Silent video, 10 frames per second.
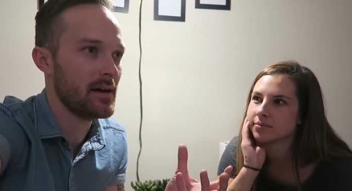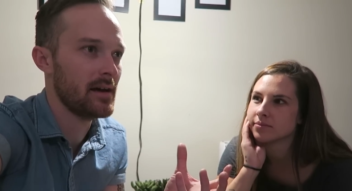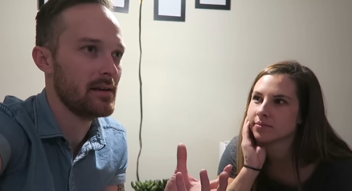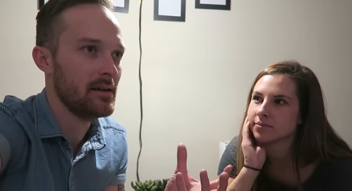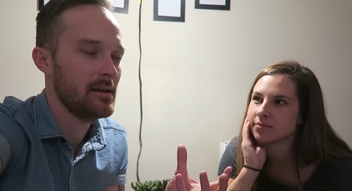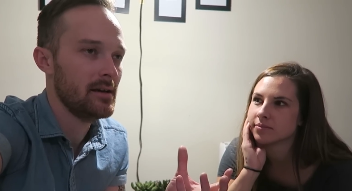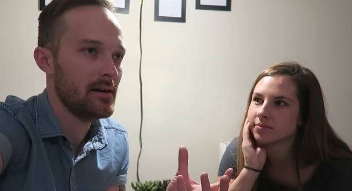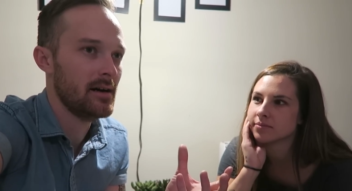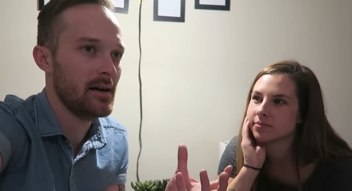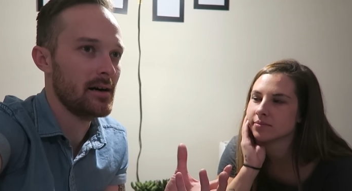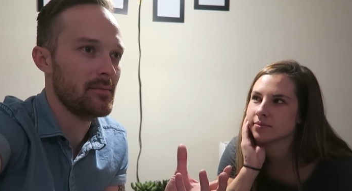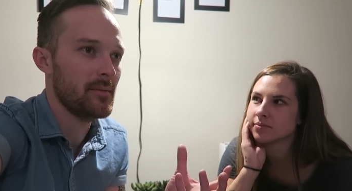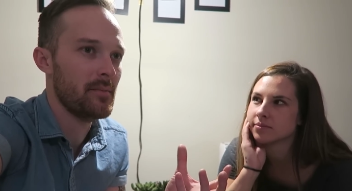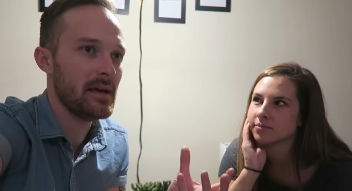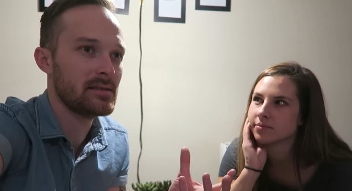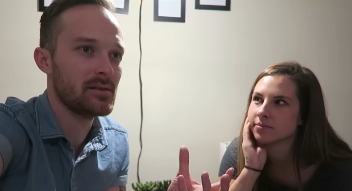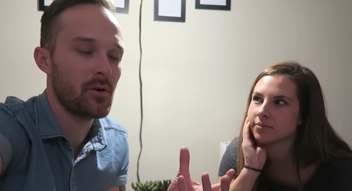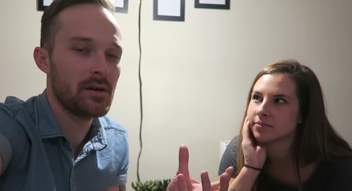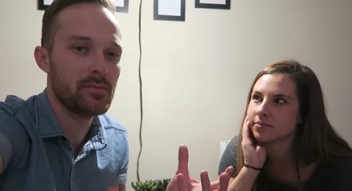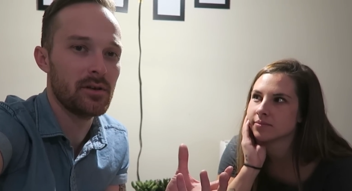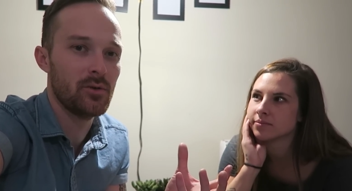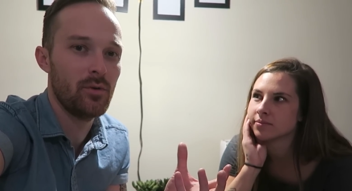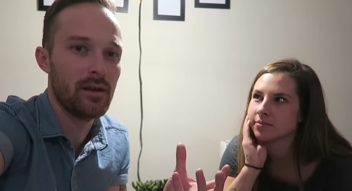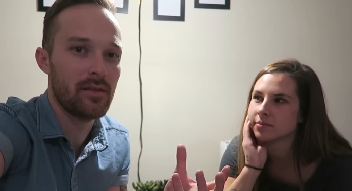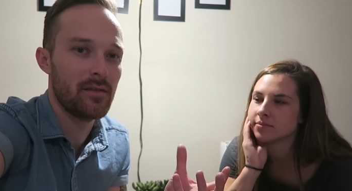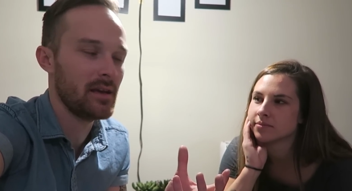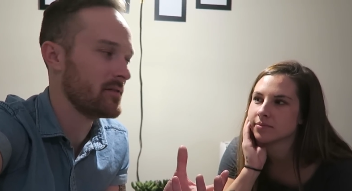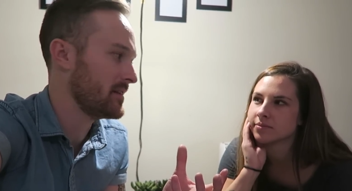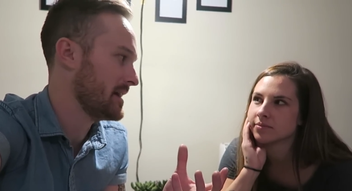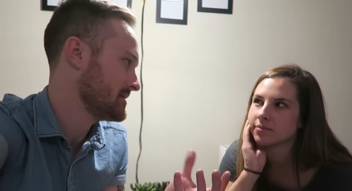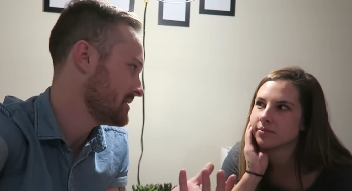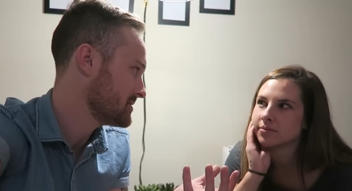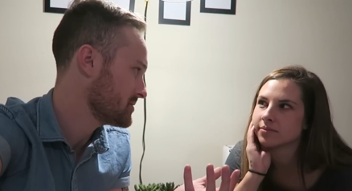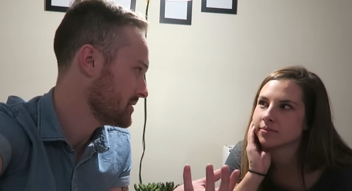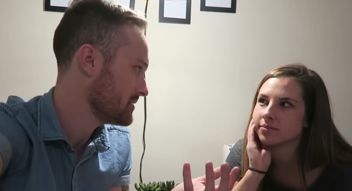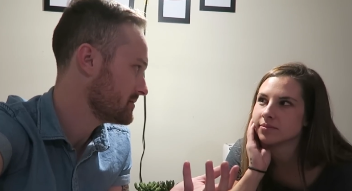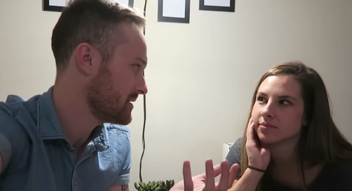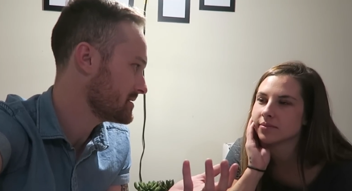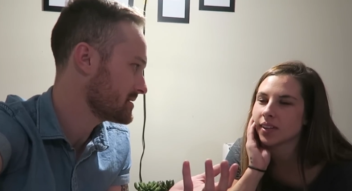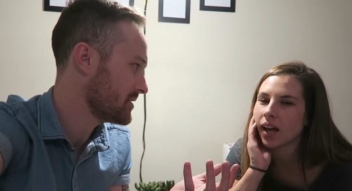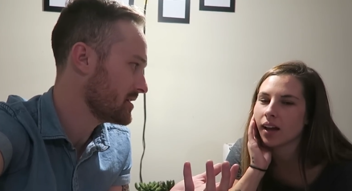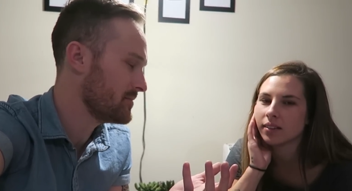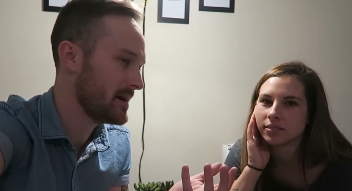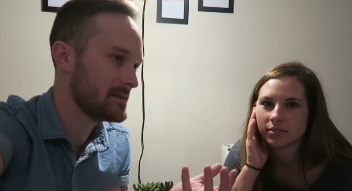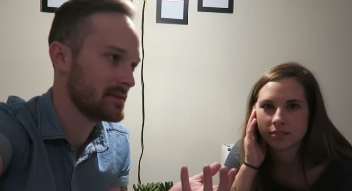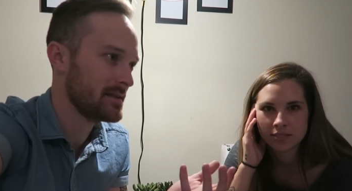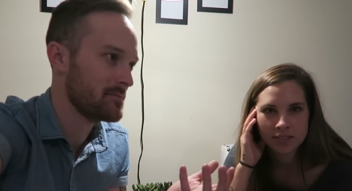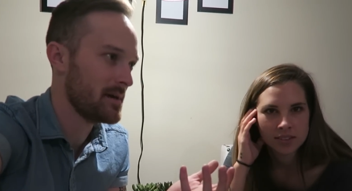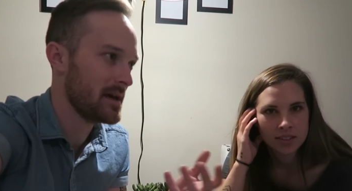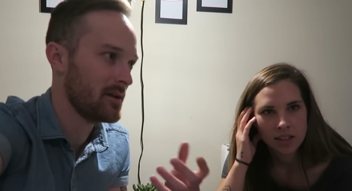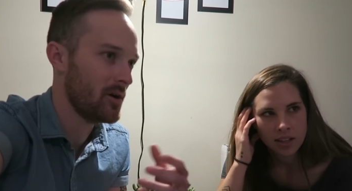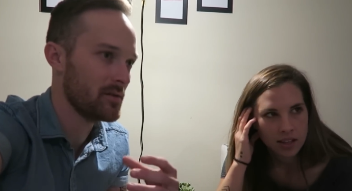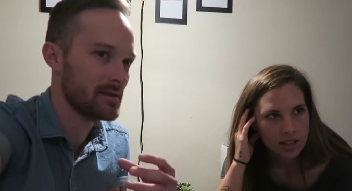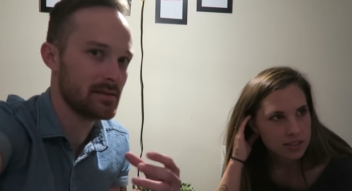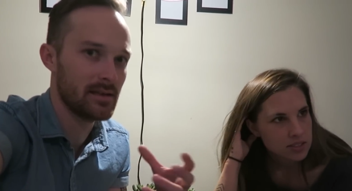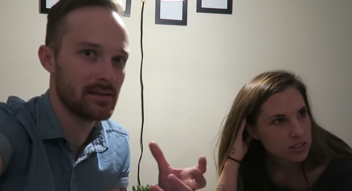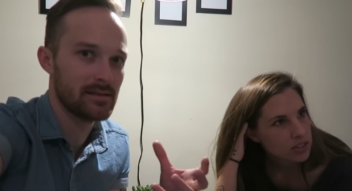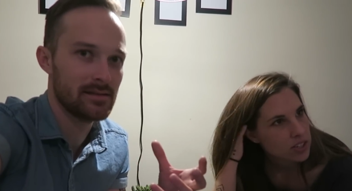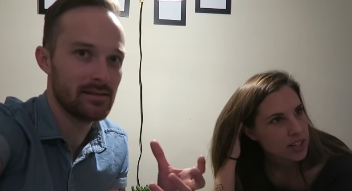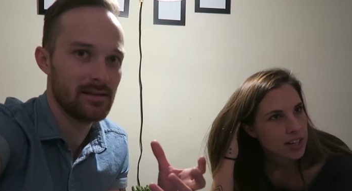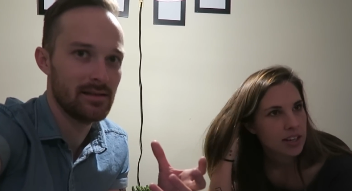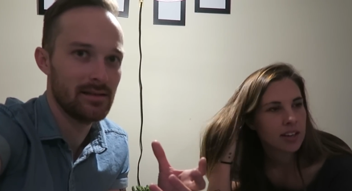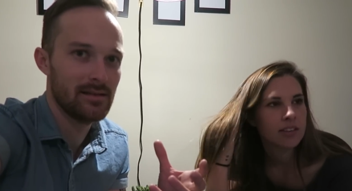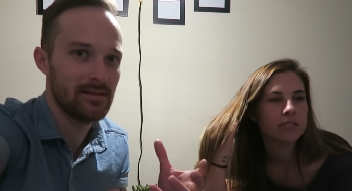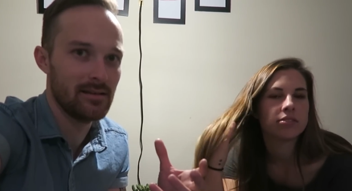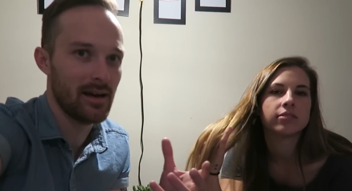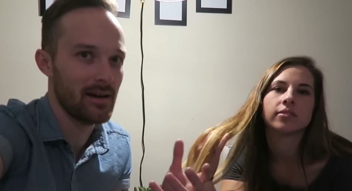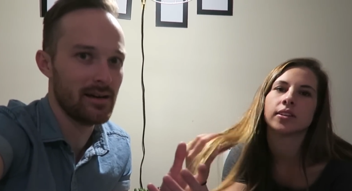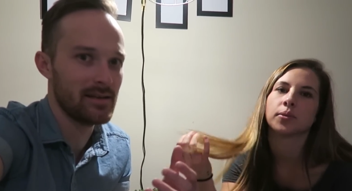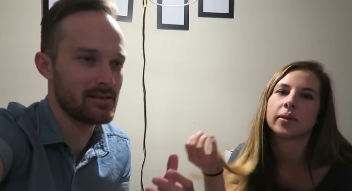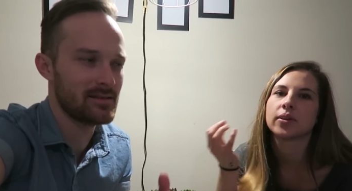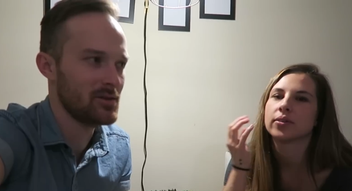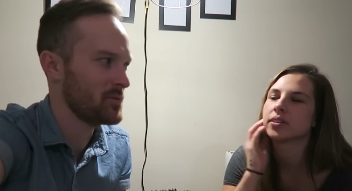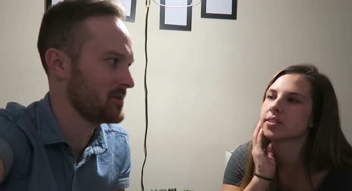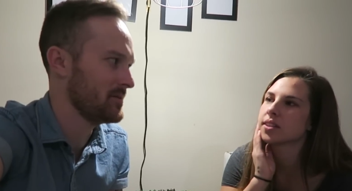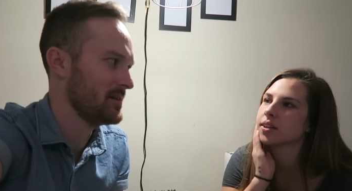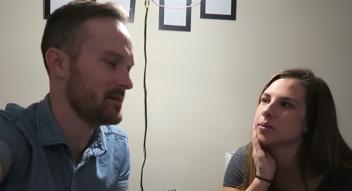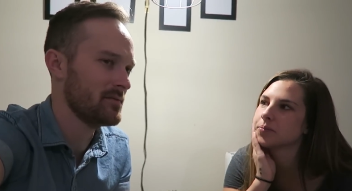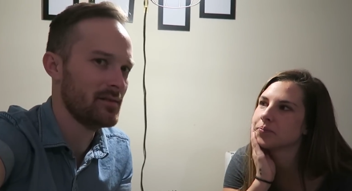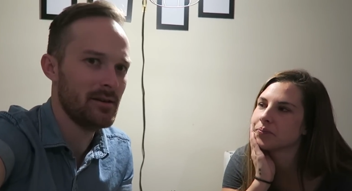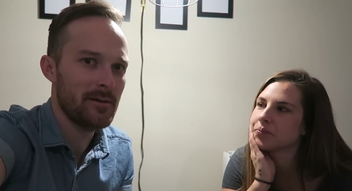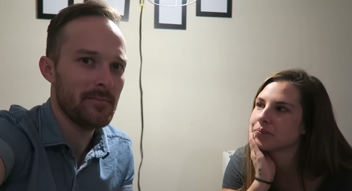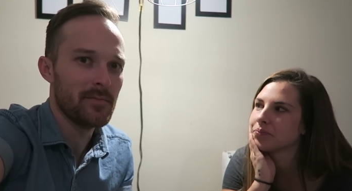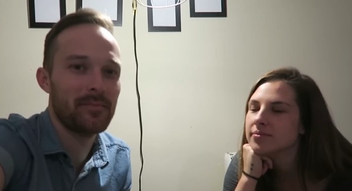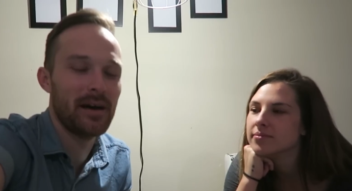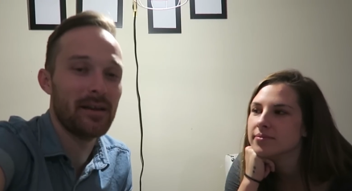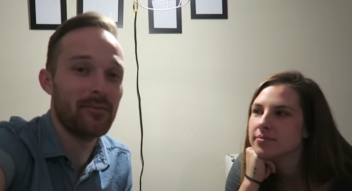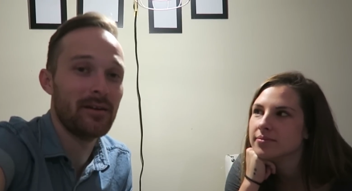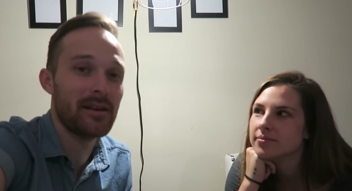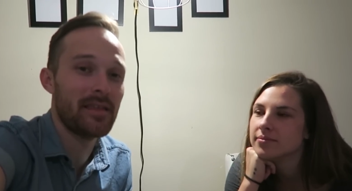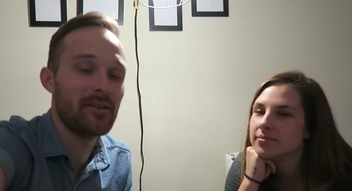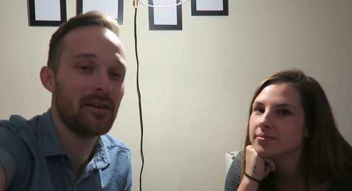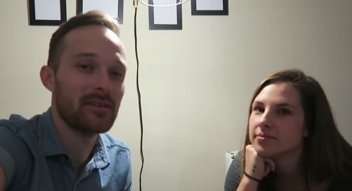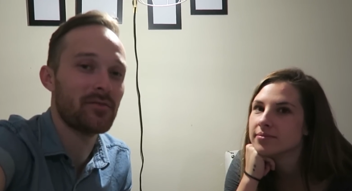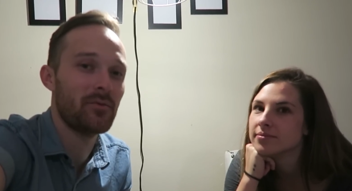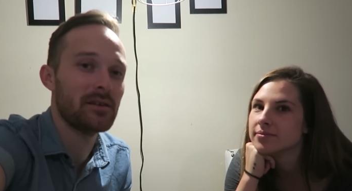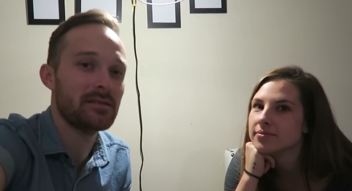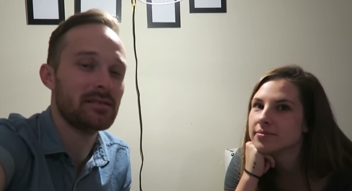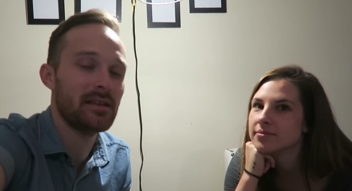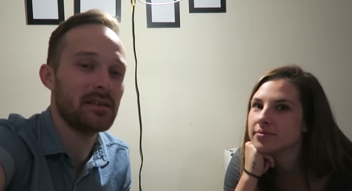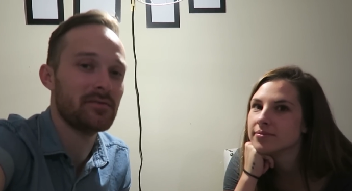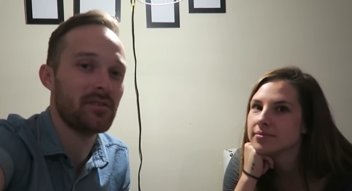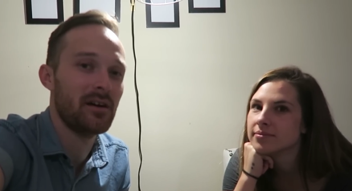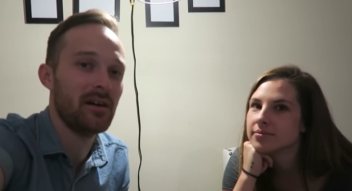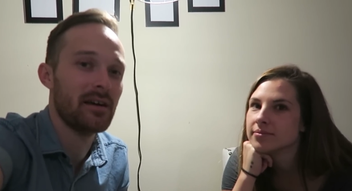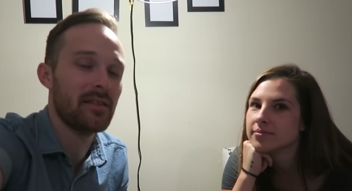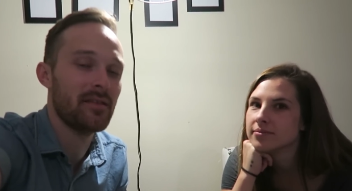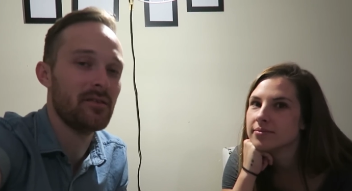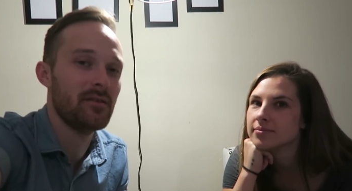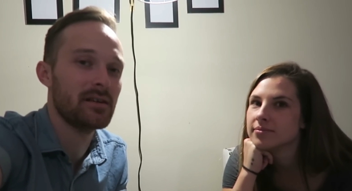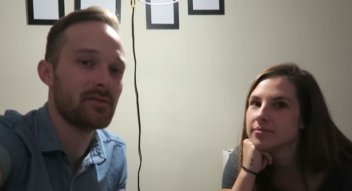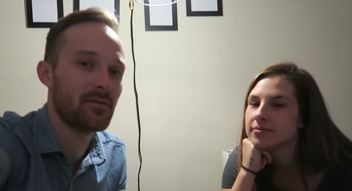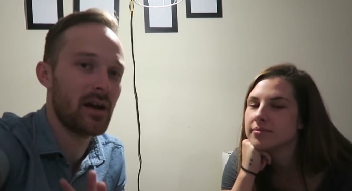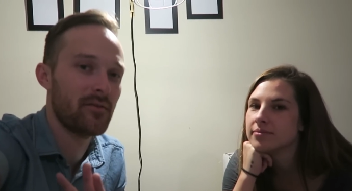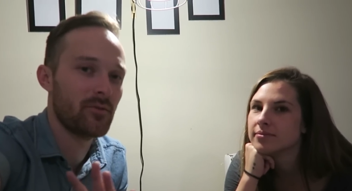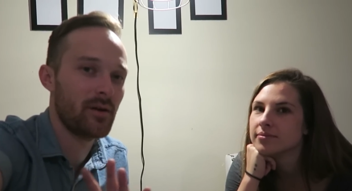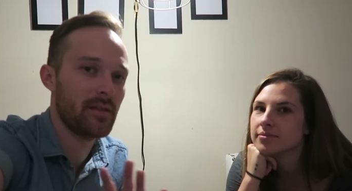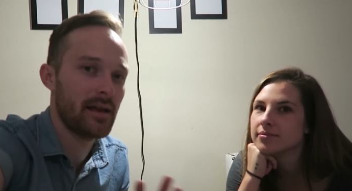Speaker 1: that um, makes noise, but you wouldn't think of it as an instrument. And so yeah. he basically made all these That's things. so
Speaker 2: creative. Yeah, It'll it's
Speaker 1: super creative. But we want to thank you guys for watching today's vlog and thank you guys for everyone